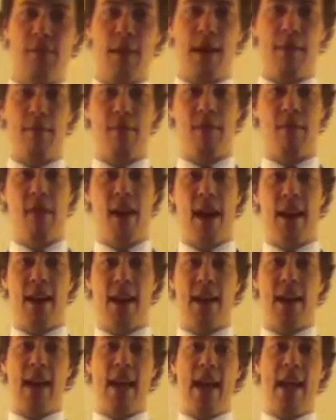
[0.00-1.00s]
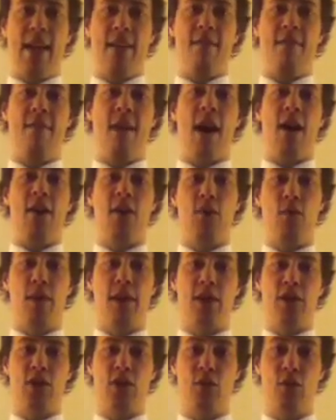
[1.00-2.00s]
by providing a
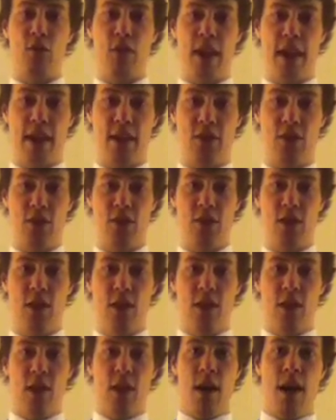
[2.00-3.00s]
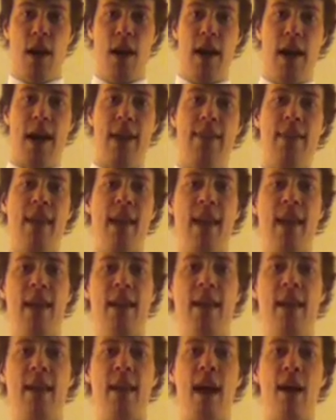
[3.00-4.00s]
valuation range. And
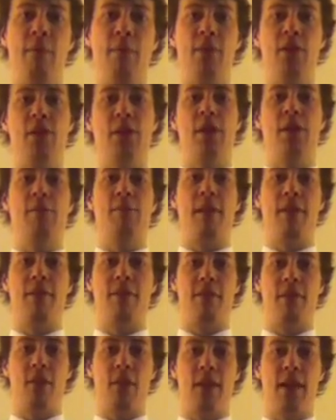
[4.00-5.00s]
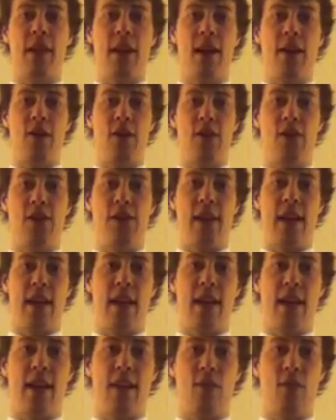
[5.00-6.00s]
they accomplished this by fully
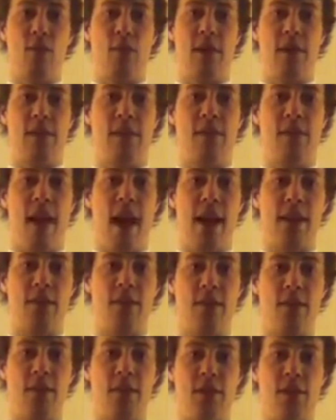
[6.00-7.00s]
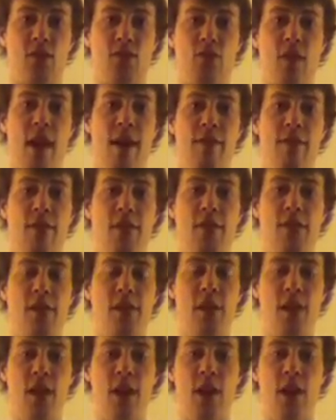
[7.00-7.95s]
understanding the risk factors and drivers